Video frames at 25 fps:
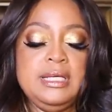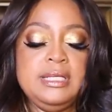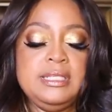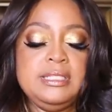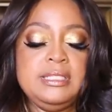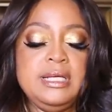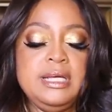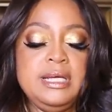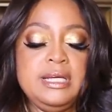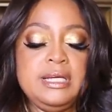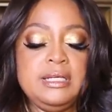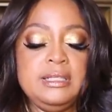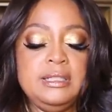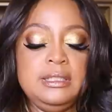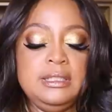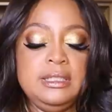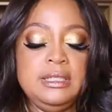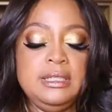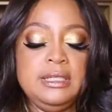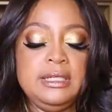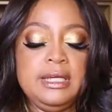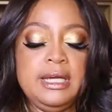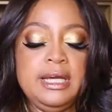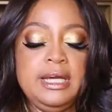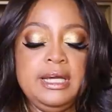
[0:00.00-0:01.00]
Let's take a
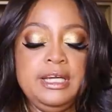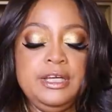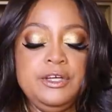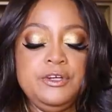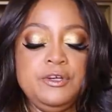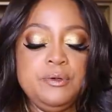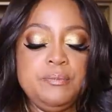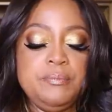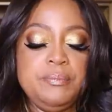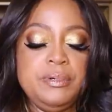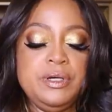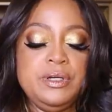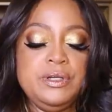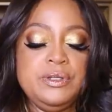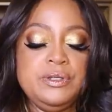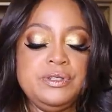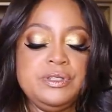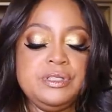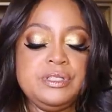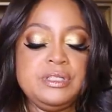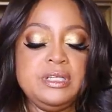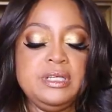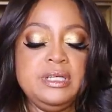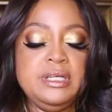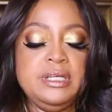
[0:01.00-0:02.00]
look at your
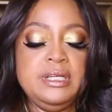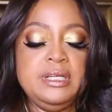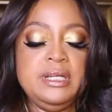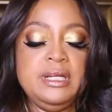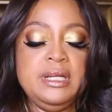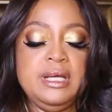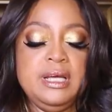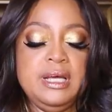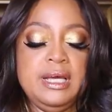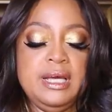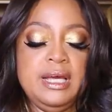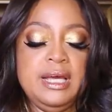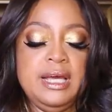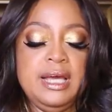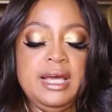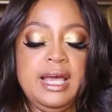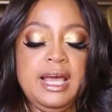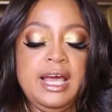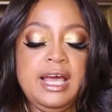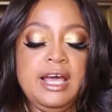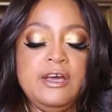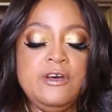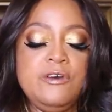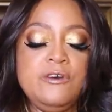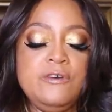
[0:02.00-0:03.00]
person.
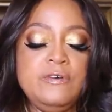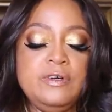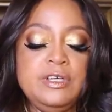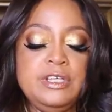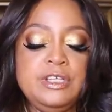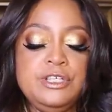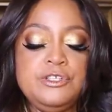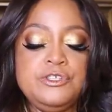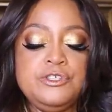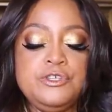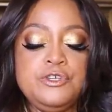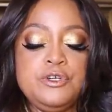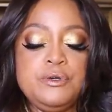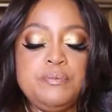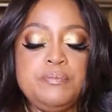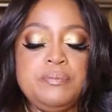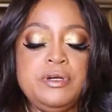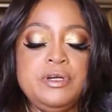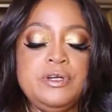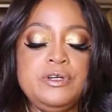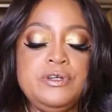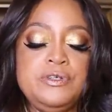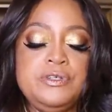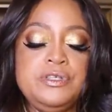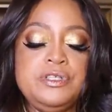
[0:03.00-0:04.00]
How is your
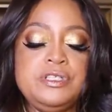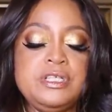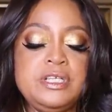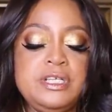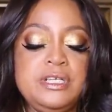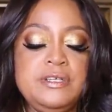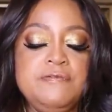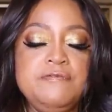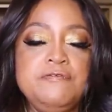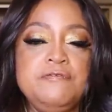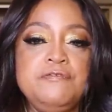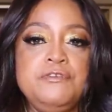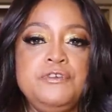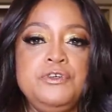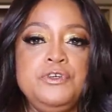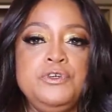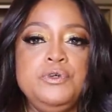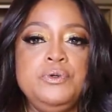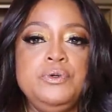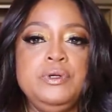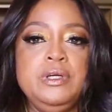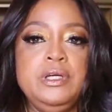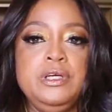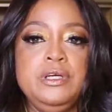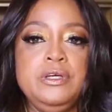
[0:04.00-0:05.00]
person
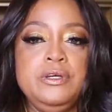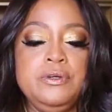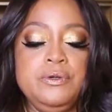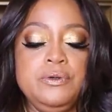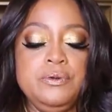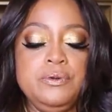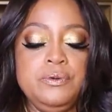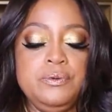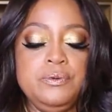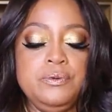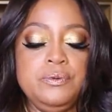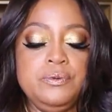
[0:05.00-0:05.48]
viewing you?